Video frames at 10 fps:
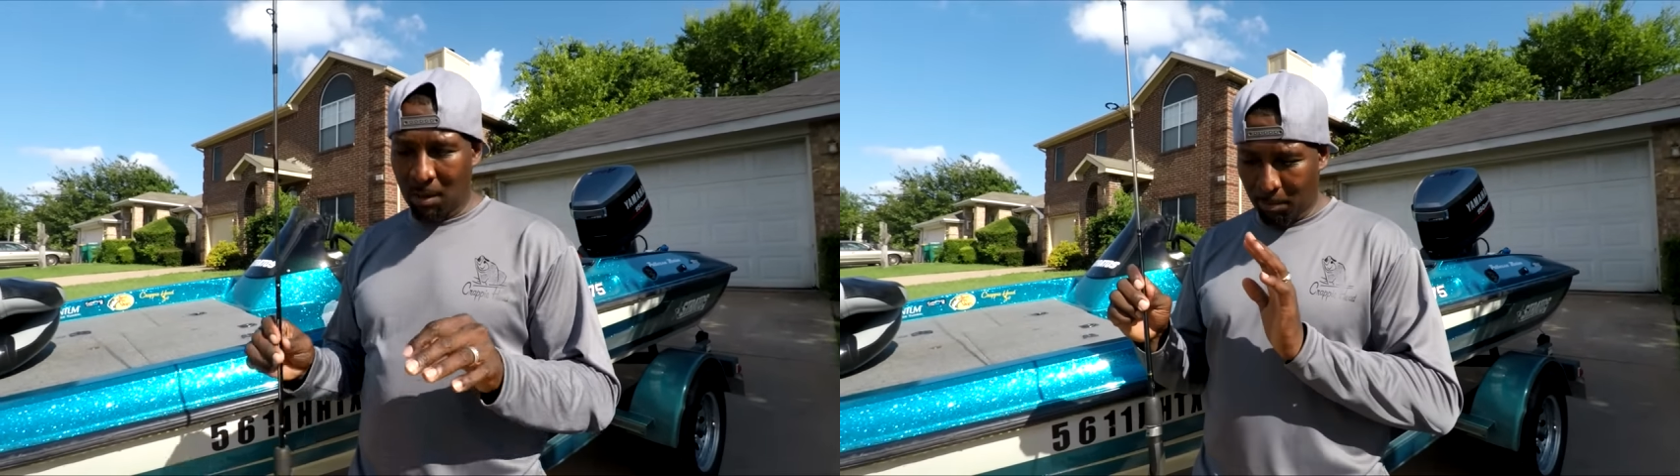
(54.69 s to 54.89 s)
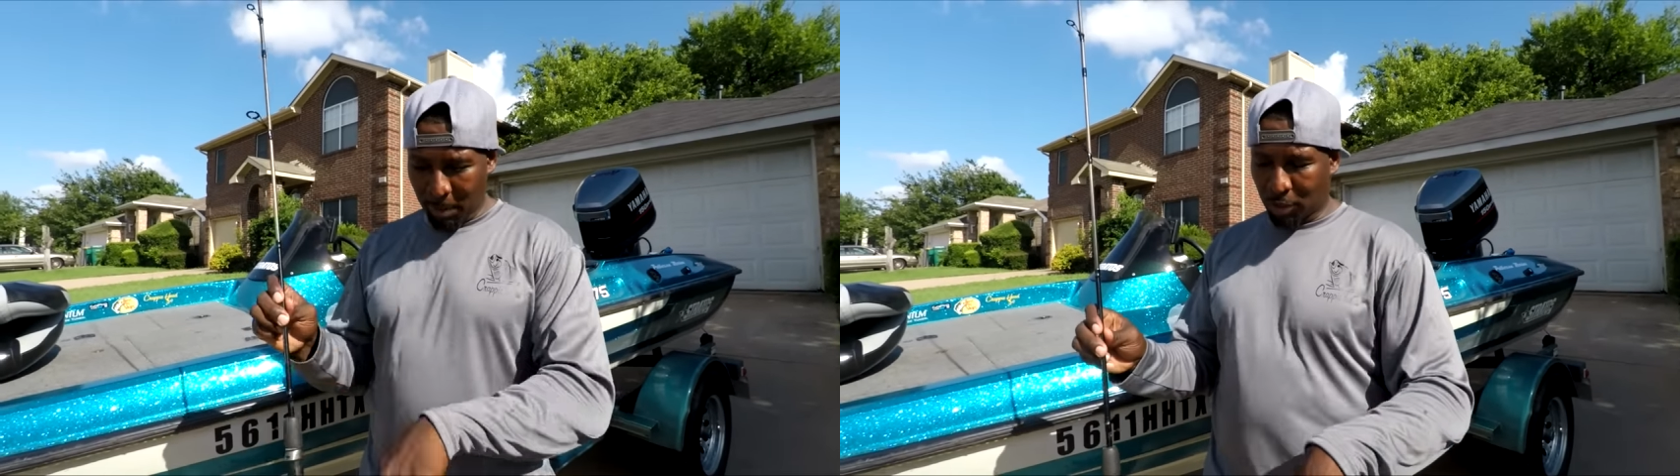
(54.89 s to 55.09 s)

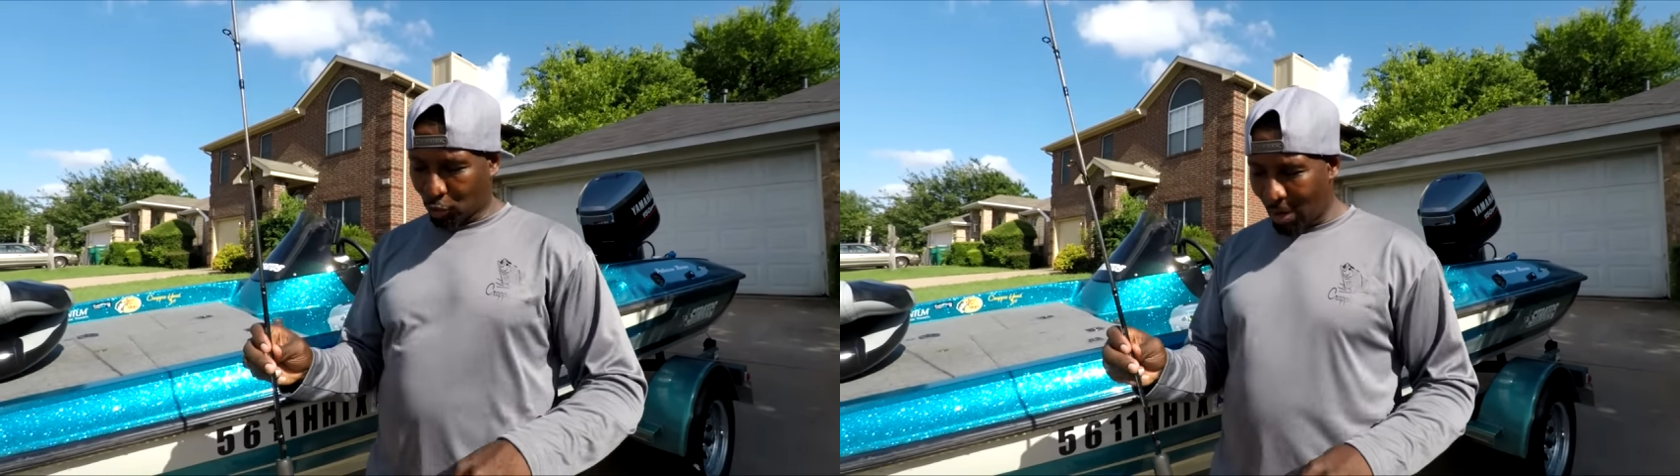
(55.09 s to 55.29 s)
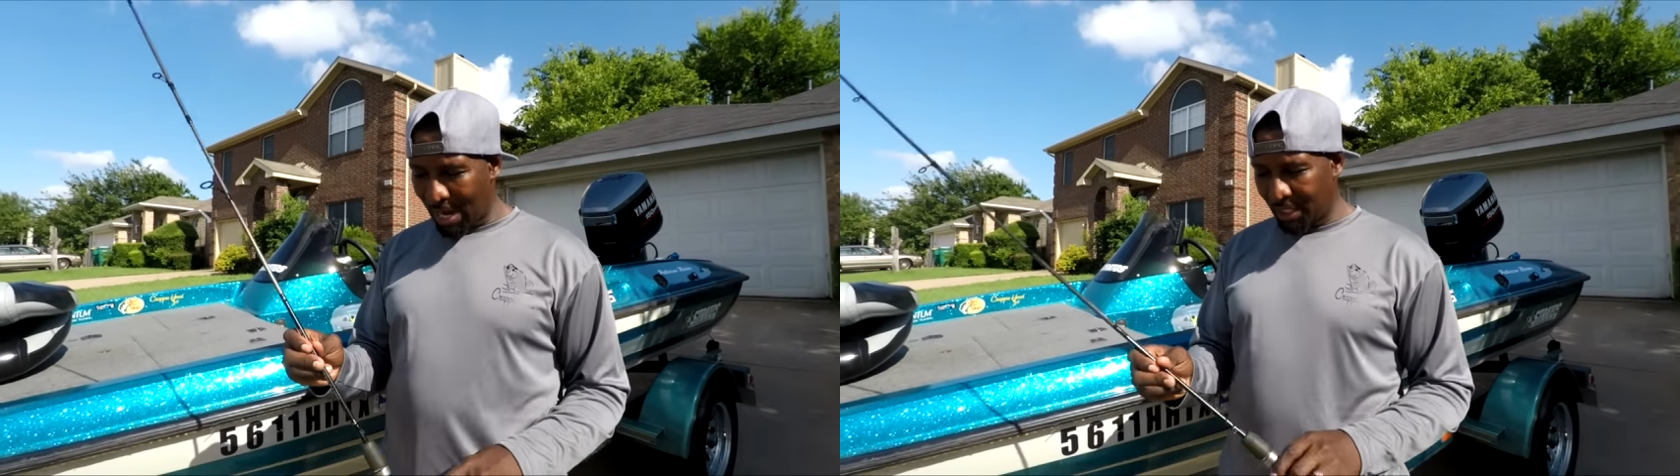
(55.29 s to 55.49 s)
But
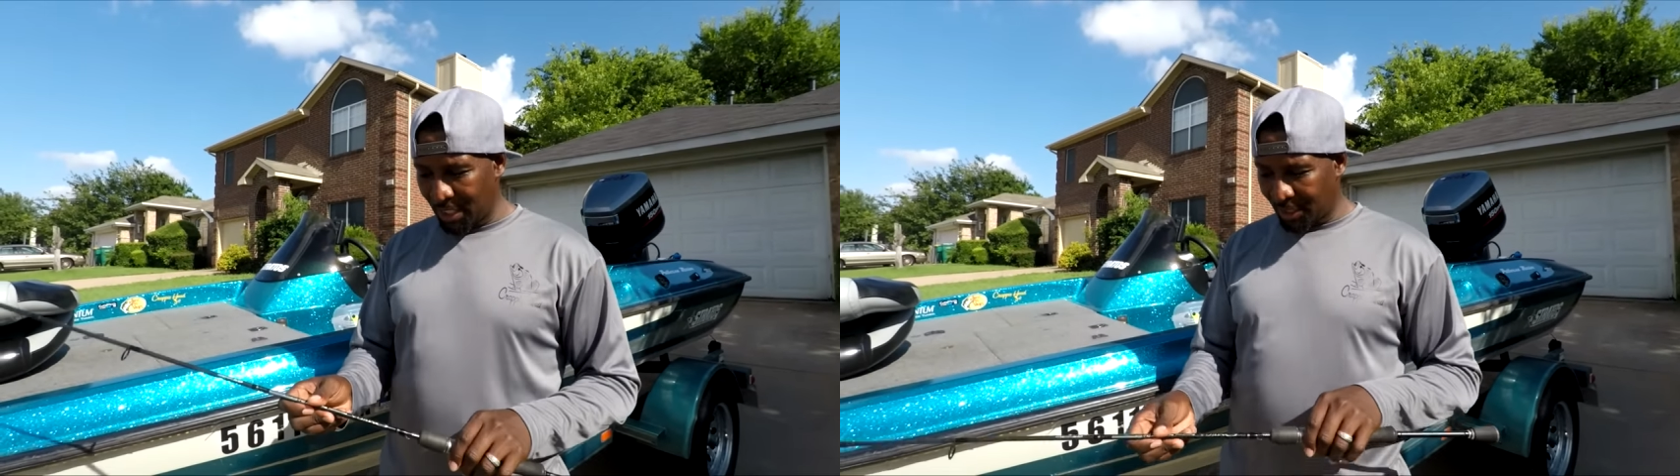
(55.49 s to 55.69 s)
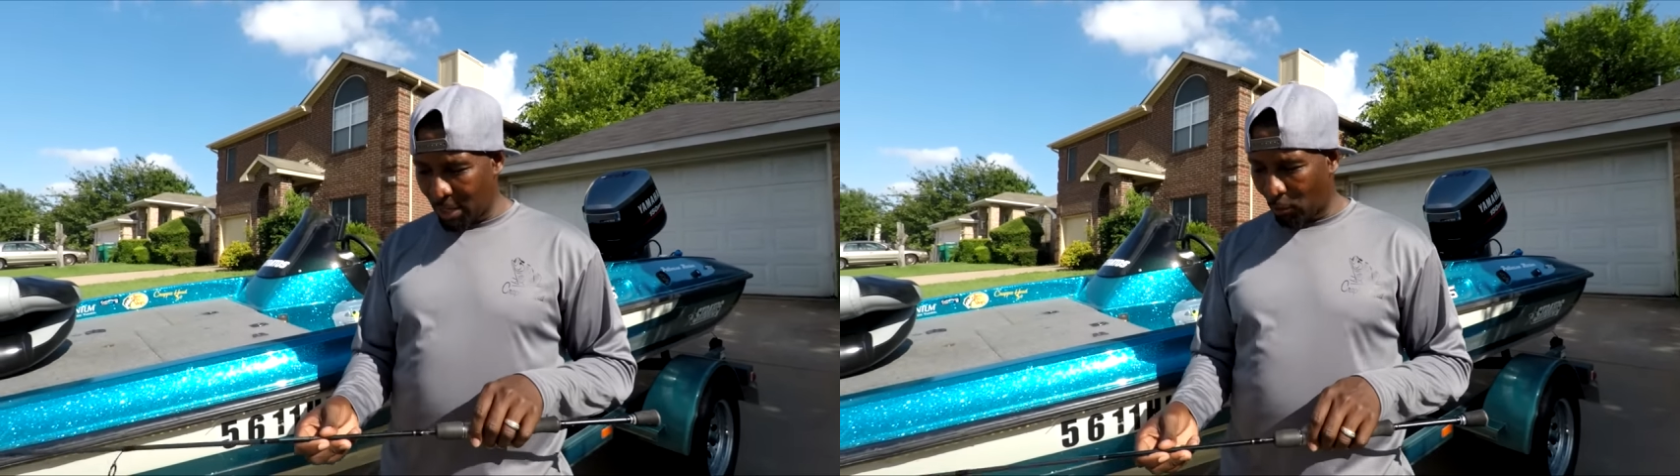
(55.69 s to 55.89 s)
try to
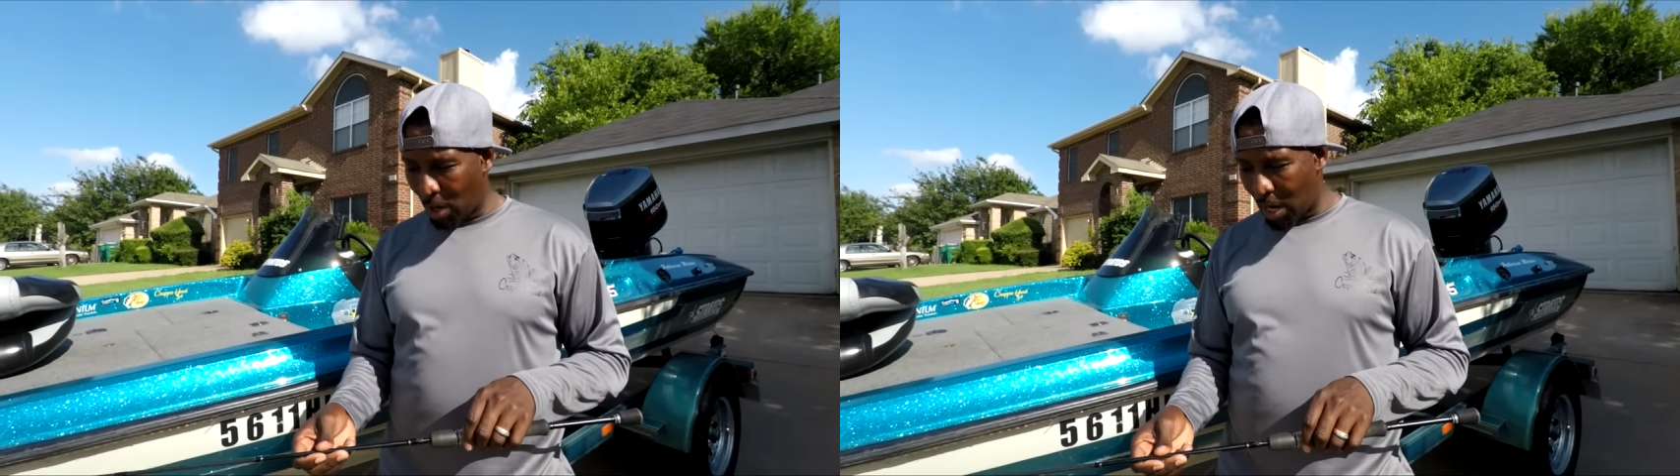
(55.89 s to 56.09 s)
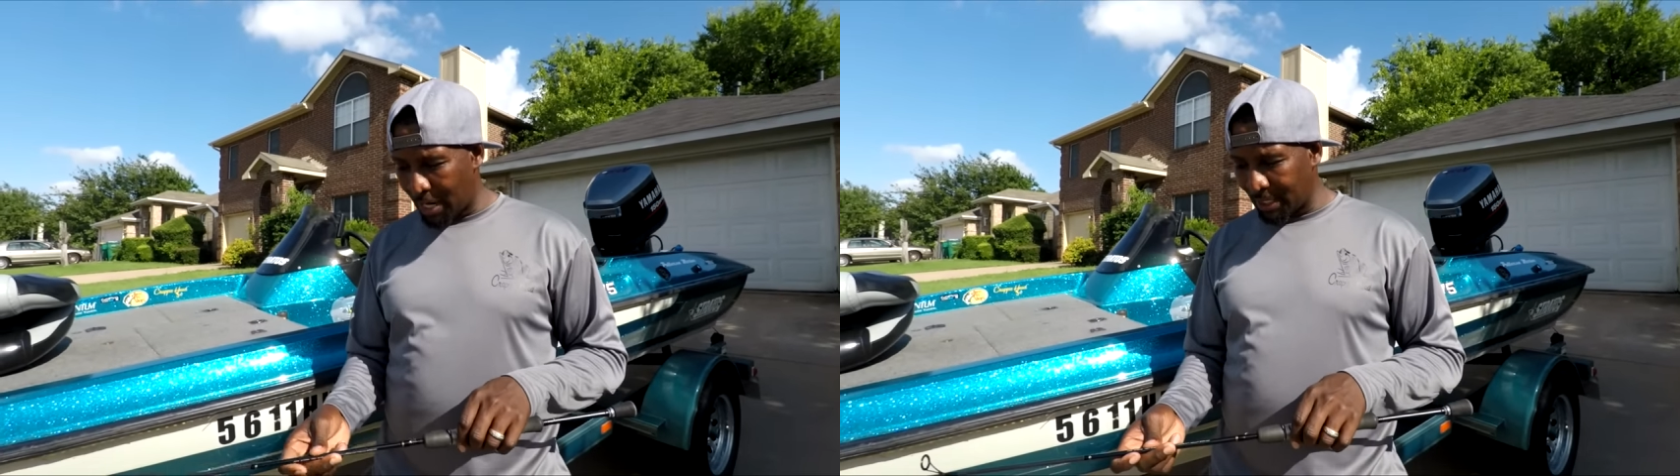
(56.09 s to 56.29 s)
get that
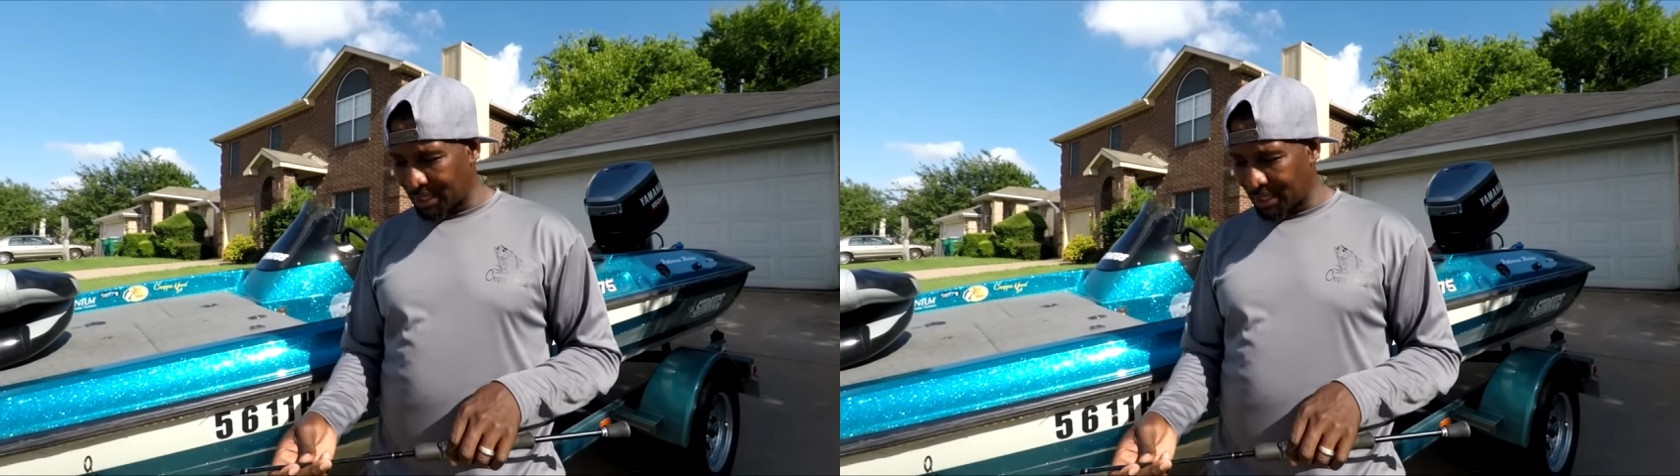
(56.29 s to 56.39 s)
rod